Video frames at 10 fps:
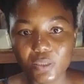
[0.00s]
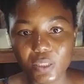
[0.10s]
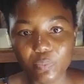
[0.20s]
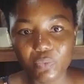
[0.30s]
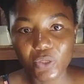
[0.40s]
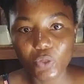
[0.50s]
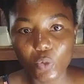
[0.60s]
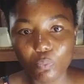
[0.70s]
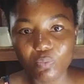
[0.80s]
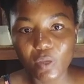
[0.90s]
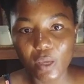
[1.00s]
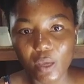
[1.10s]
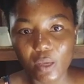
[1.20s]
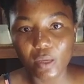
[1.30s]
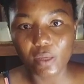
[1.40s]
keeping your
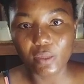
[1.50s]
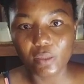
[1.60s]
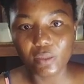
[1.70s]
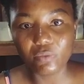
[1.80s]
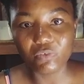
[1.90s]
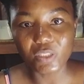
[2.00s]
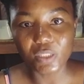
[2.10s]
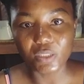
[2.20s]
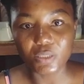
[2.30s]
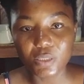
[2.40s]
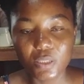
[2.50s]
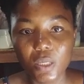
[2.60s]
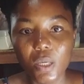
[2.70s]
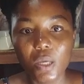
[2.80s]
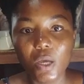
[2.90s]
ingredients
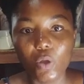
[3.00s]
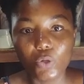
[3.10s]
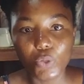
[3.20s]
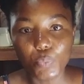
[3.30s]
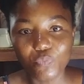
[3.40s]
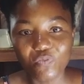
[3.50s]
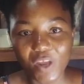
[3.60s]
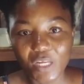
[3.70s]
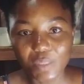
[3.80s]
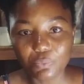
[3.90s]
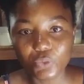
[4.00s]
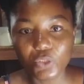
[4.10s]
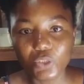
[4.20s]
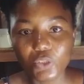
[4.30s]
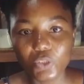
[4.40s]
or your final
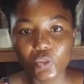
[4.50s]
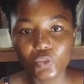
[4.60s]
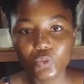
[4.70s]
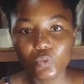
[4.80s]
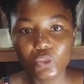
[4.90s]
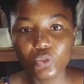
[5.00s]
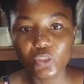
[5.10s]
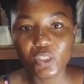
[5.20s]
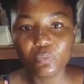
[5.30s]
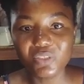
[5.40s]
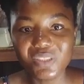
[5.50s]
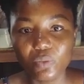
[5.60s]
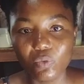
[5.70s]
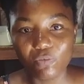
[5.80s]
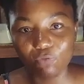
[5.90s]
product, you also want to keep it
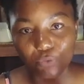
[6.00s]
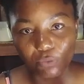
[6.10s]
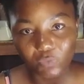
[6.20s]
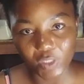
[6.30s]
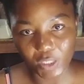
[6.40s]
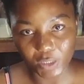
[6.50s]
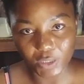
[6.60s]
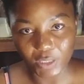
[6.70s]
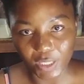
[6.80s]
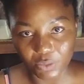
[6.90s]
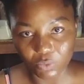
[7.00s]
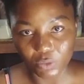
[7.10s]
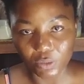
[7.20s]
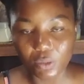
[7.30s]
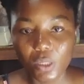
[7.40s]
away from kids as
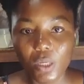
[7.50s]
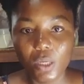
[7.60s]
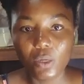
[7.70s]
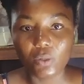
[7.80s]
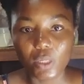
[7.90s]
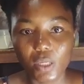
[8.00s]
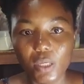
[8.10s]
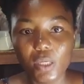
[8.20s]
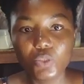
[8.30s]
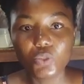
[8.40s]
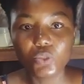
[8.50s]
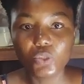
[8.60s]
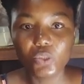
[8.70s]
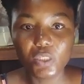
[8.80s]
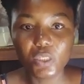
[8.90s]
well. Okay, so
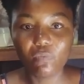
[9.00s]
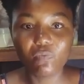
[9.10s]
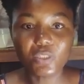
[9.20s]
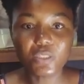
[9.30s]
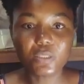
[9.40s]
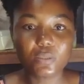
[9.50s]
don't leave it